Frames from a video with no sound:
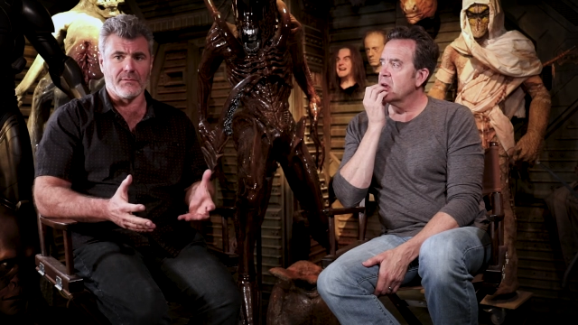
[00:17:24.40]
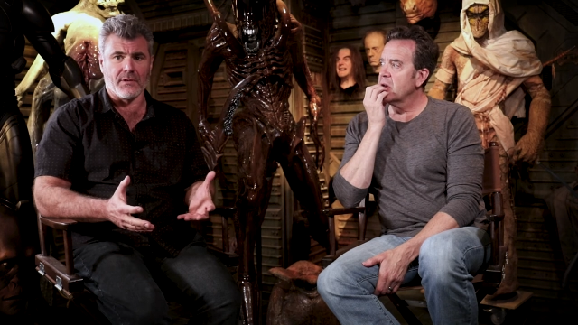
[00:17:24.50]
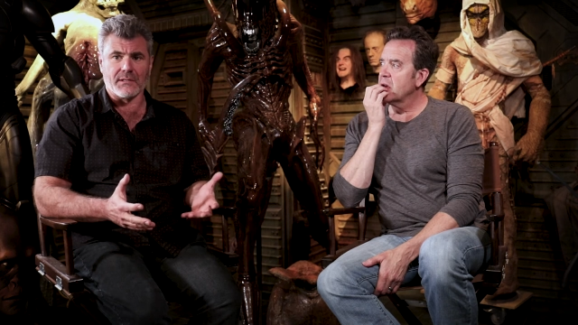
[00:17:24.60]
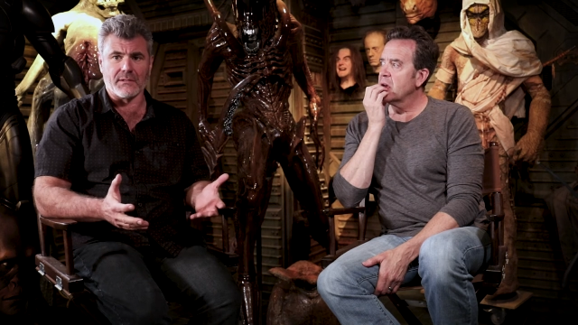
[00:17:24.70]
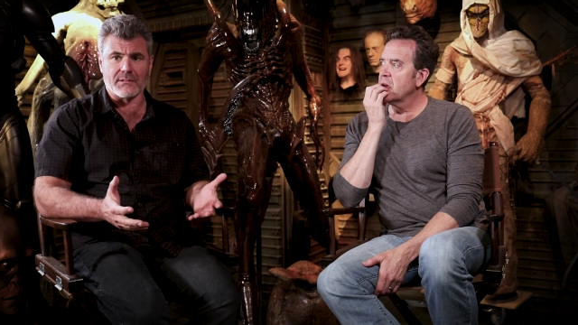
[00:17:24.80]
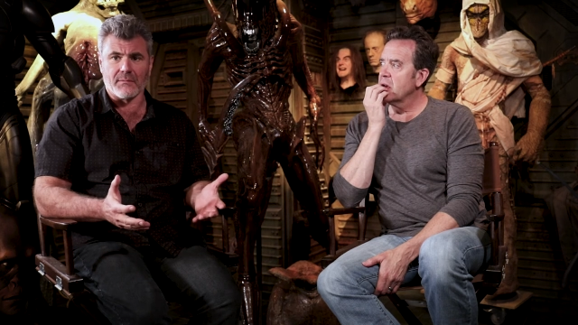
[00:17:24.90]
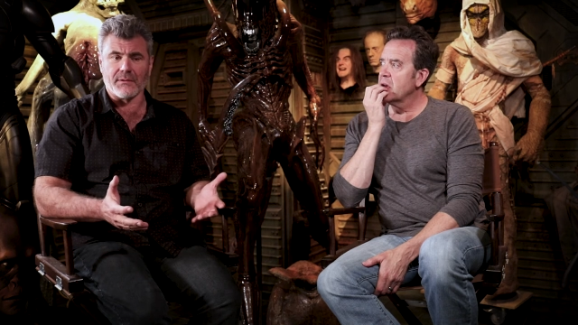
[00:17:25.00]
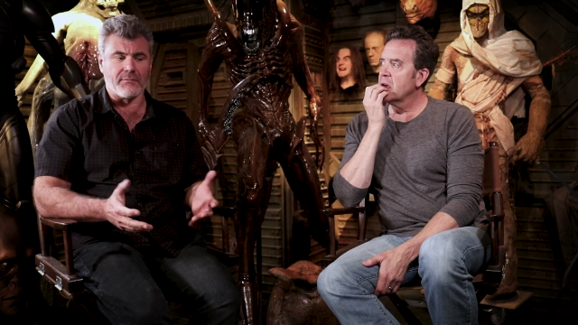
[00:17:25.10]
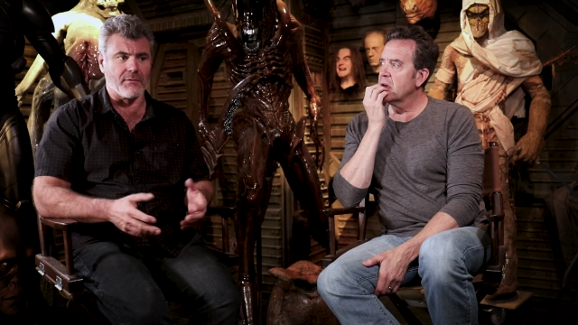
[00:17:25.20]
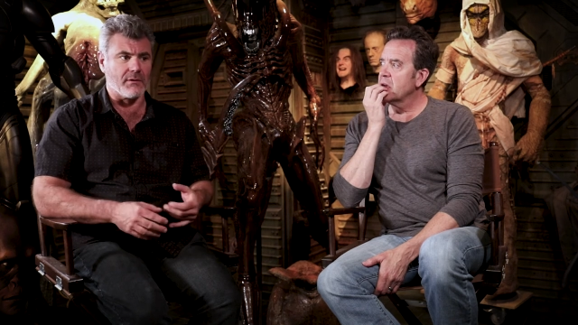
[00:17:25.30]
Speaker 1: directing
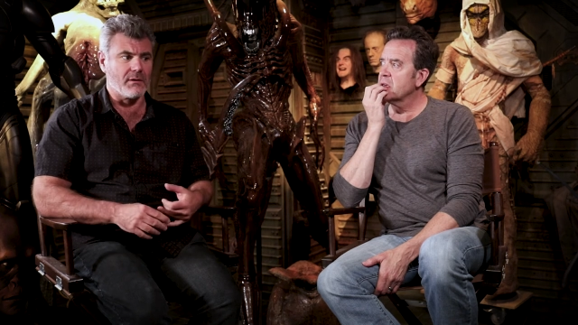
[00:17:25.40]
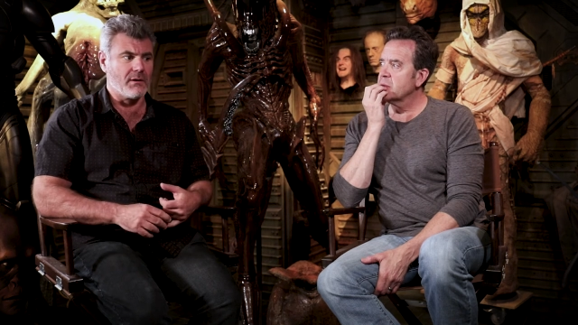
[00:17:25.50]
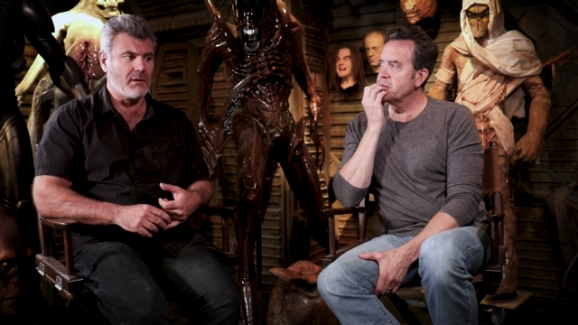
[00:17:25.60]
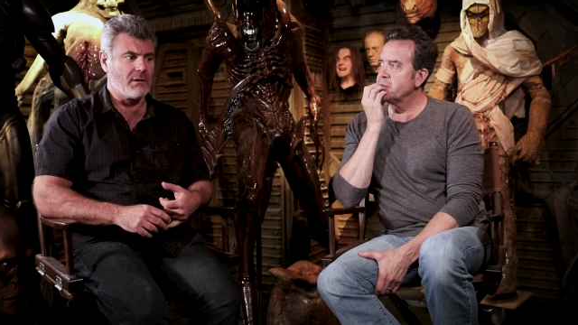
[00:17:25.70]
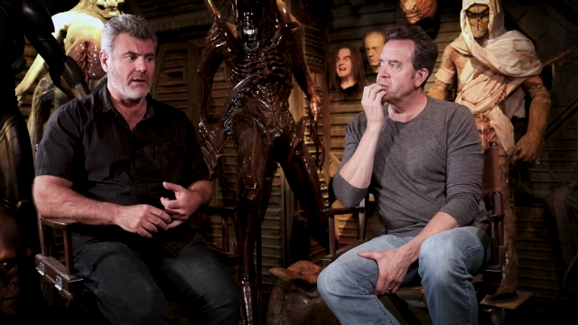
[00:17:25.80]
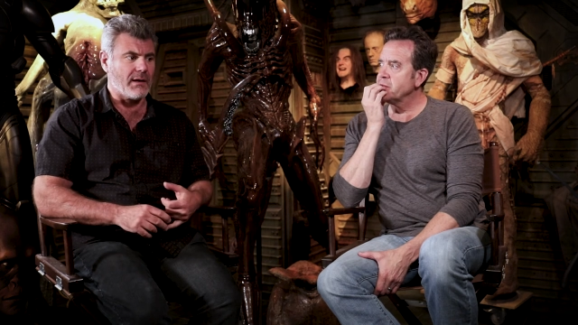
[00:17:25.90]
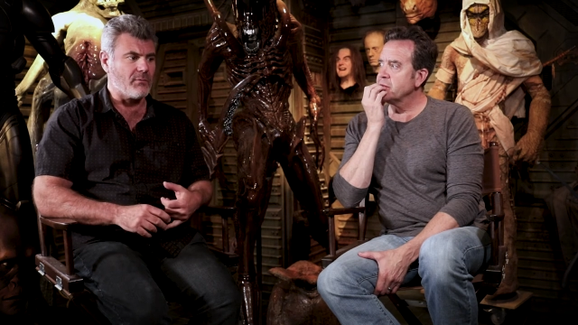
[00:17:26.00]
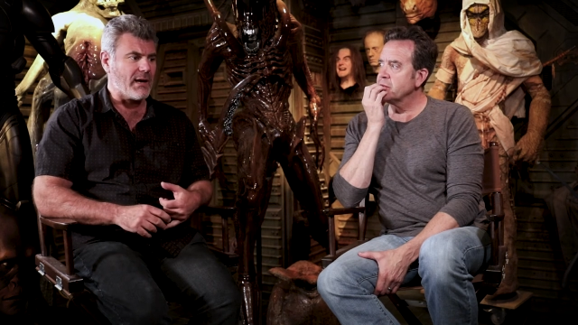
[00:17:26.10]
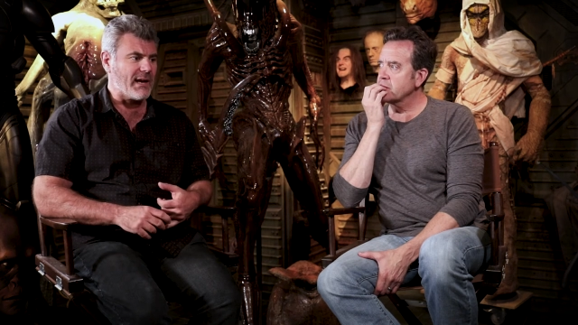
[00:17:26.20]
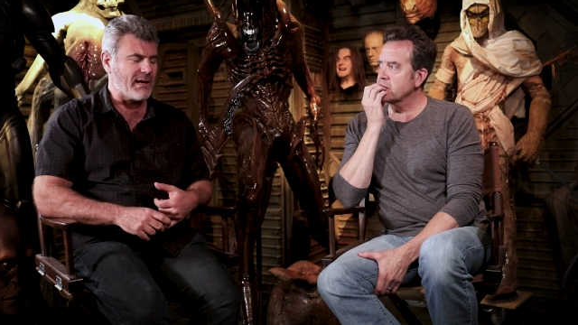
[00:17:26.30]
something for
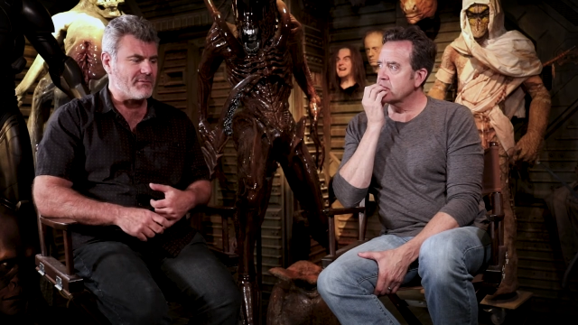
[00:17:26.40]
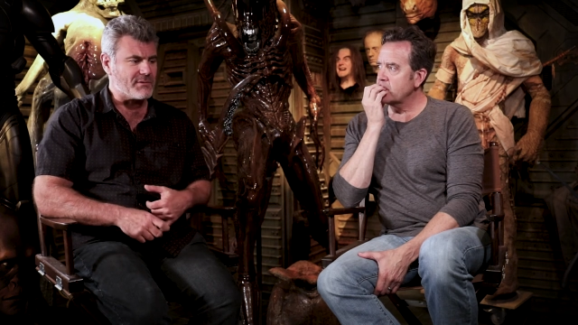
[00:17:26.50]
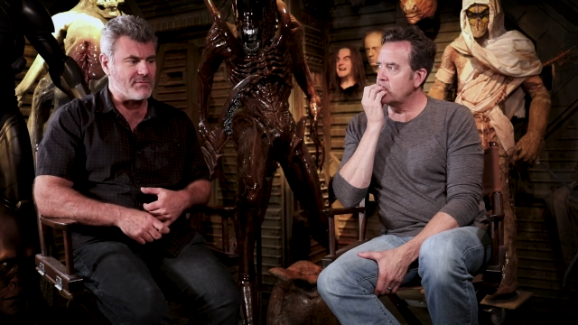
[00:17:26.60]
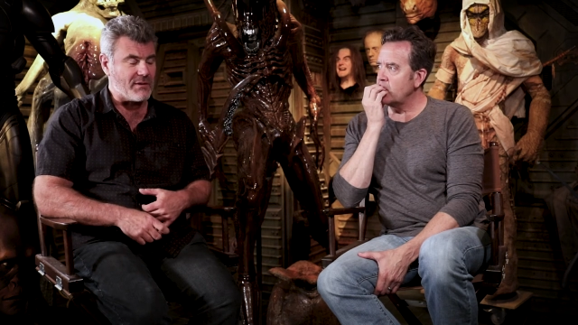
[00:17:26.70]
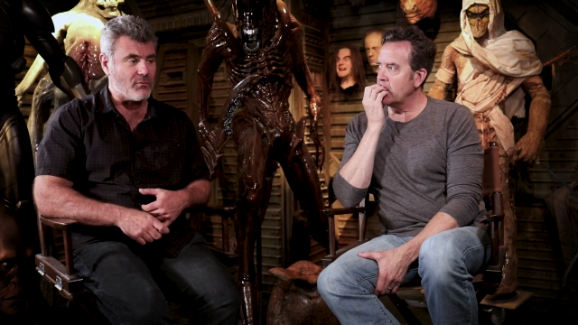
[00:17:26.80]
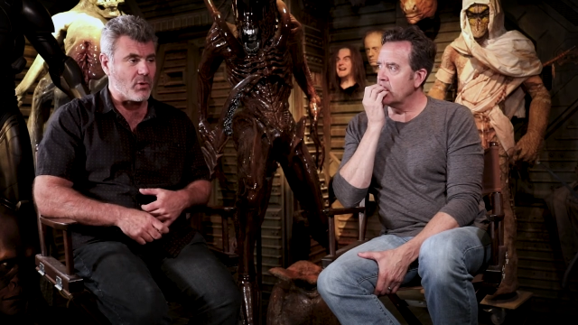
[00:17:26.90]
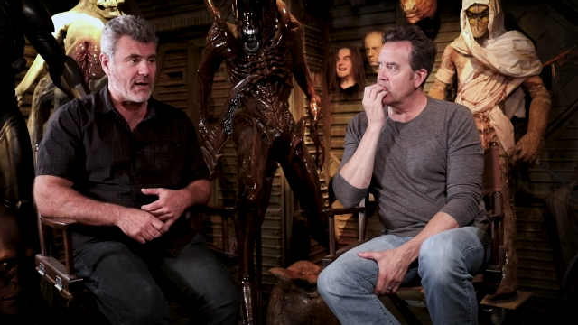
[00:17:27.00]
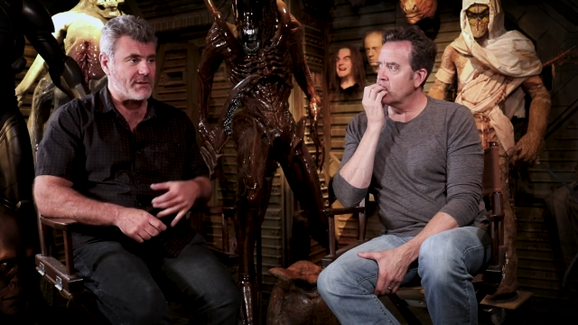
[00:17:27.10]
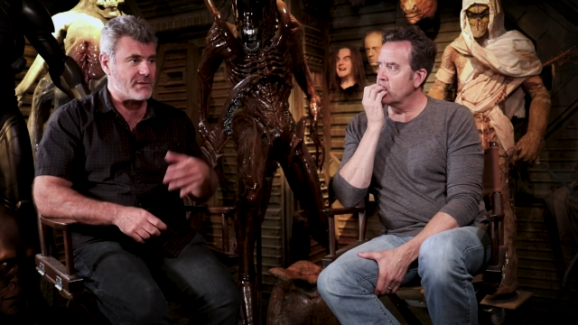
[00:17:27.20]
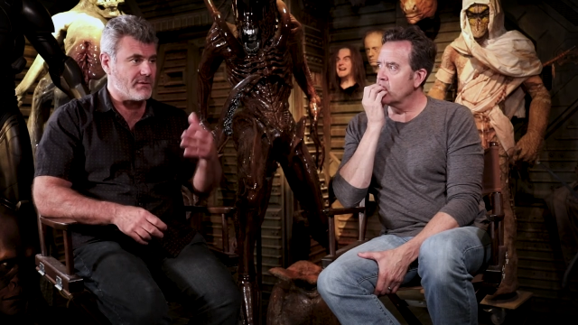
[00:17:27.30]
and and I just have
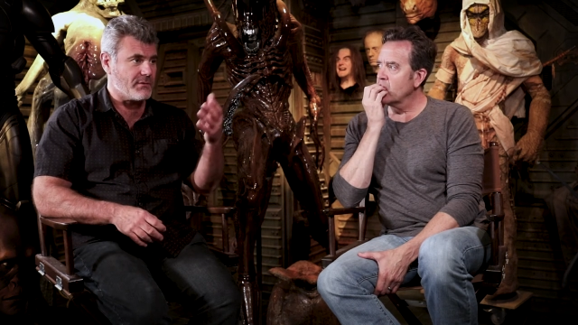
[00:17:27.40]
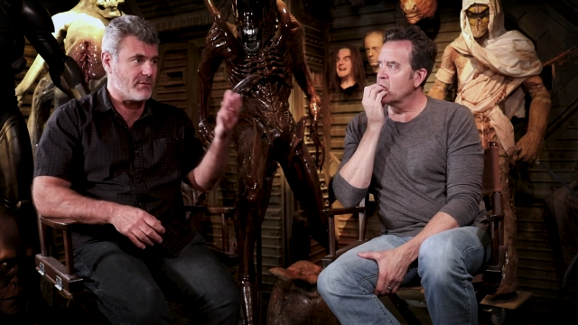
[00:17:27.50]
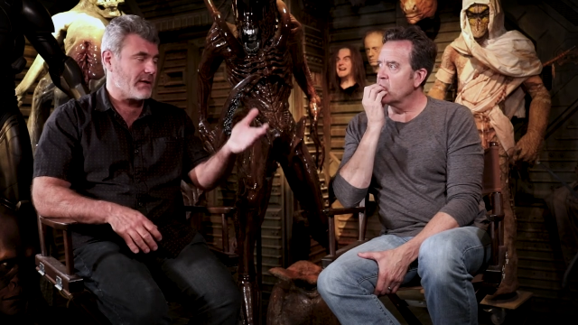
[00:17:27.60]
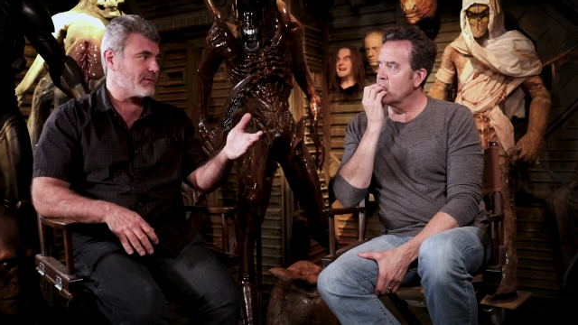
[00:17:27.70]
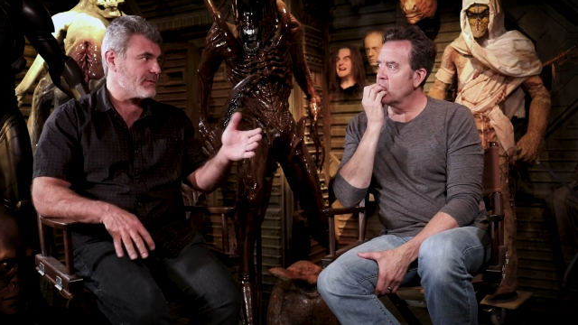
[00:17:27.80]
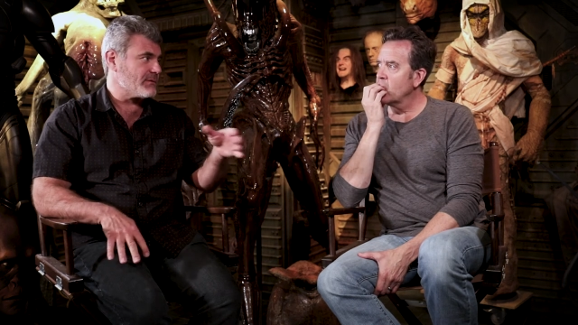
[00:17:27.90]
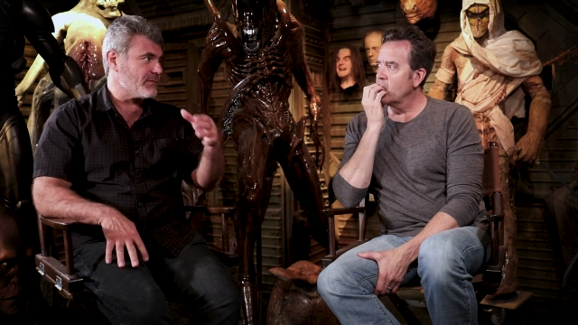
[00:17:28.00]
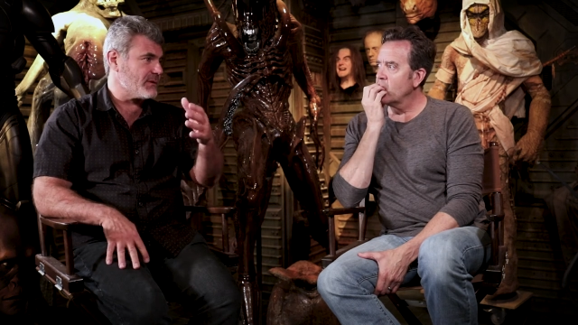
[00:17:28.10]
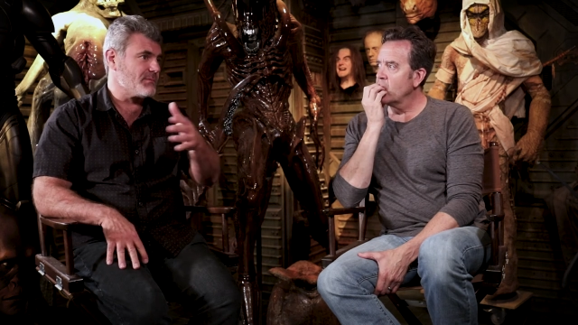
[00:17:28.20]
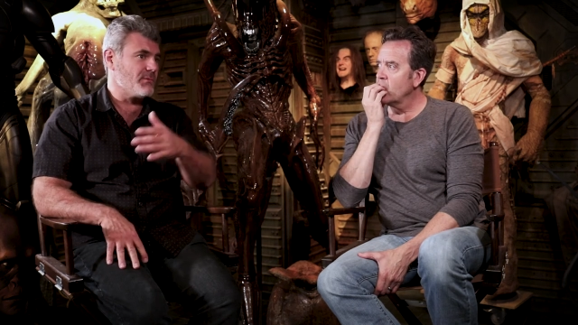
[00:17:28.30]
watched the directors
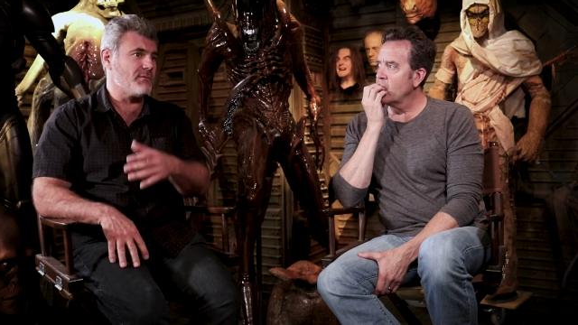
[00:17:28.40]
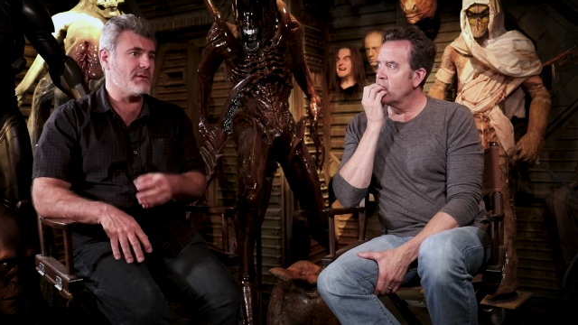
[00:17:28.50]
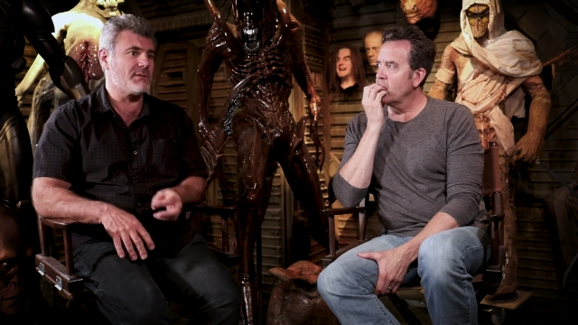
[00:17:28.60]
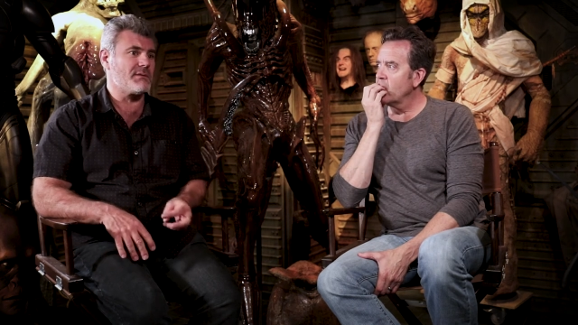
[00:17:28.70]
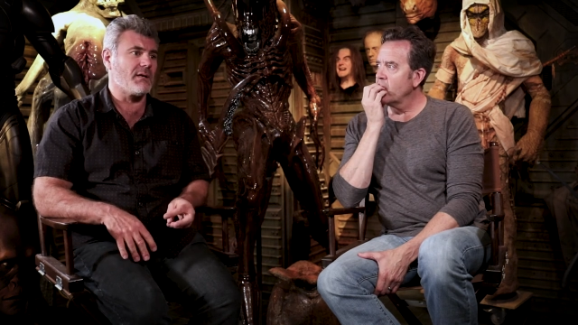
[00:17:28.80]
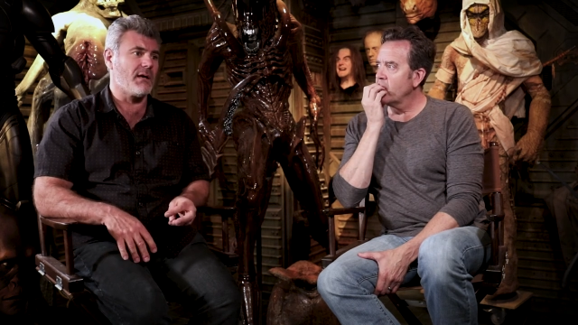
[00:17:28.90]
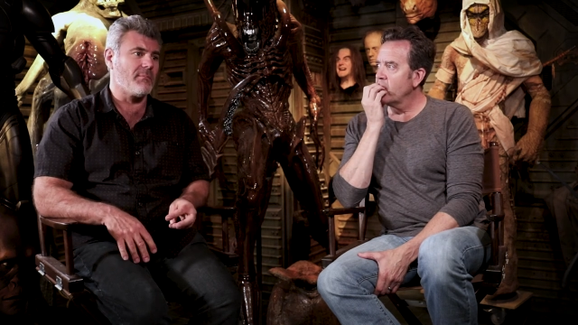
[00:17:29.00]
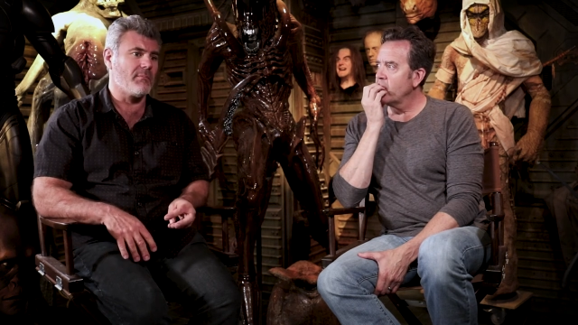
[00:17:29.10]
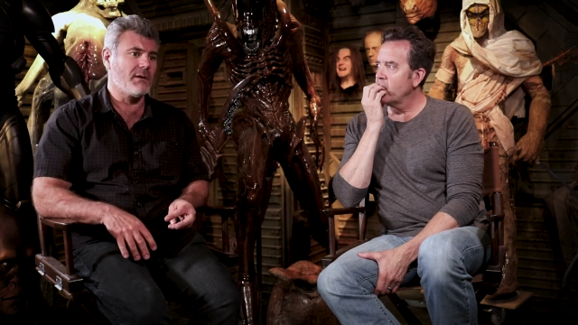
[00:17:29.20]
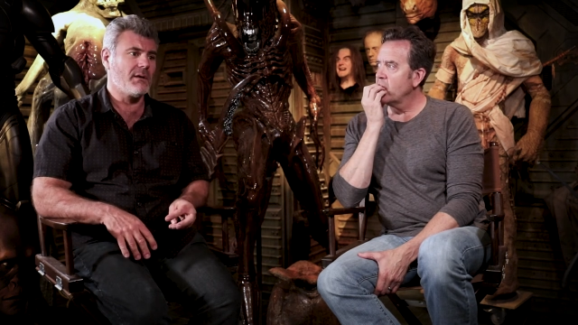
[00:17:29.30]
of these movies
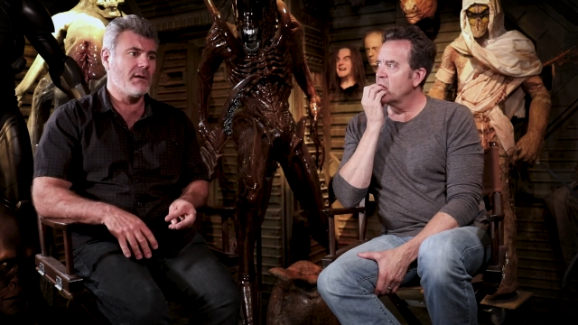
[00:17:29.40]
um,